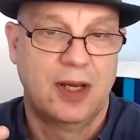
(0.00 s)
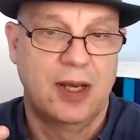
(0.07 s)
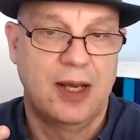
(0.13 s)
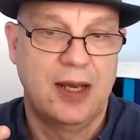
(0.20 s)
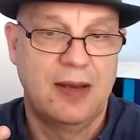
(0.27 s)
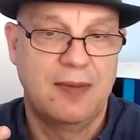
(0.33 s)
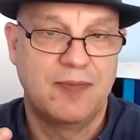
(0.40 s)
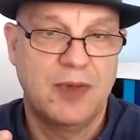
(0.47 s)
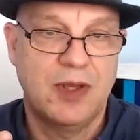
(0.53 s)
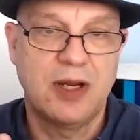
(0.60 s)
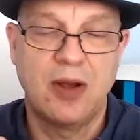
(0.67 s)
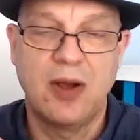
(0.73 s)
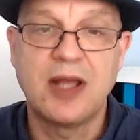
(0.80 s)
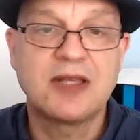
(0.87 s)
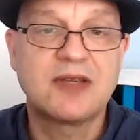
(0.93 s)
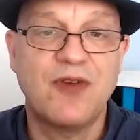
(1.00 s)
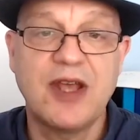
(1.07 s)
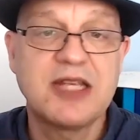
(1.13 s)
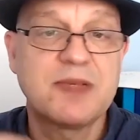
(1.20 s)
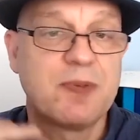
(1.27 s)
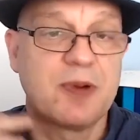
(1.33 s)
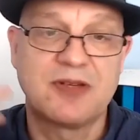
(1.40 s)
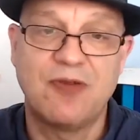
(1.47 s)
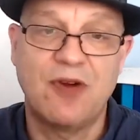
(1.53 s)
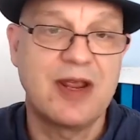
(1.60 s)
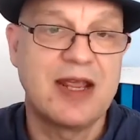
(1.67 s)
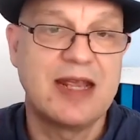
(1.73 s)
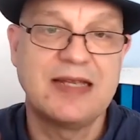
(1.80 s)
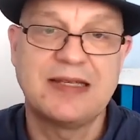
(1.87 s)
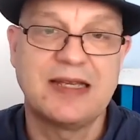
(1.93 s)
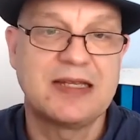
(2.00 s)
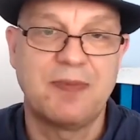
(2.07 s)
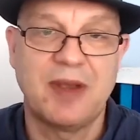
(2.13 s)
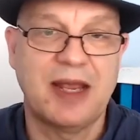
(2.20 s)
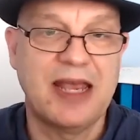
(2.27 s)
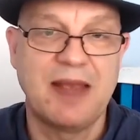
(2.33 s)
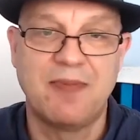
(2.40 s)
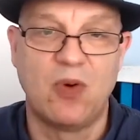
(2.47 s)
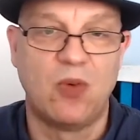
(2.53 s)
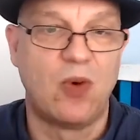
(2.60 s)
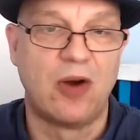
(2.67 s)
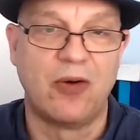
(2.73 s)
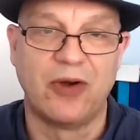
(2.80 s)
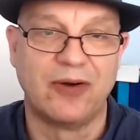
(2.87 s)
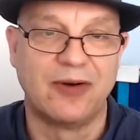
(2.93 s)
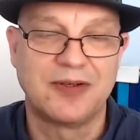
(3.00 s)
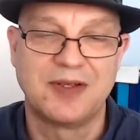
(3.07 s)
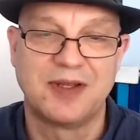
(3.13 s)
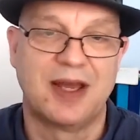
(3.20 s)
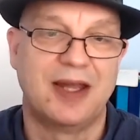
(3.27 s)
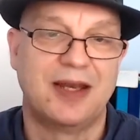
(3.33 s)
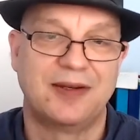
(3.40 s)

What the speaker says: You know, Facebook's very easy to be a keyboard warrior, isn't it?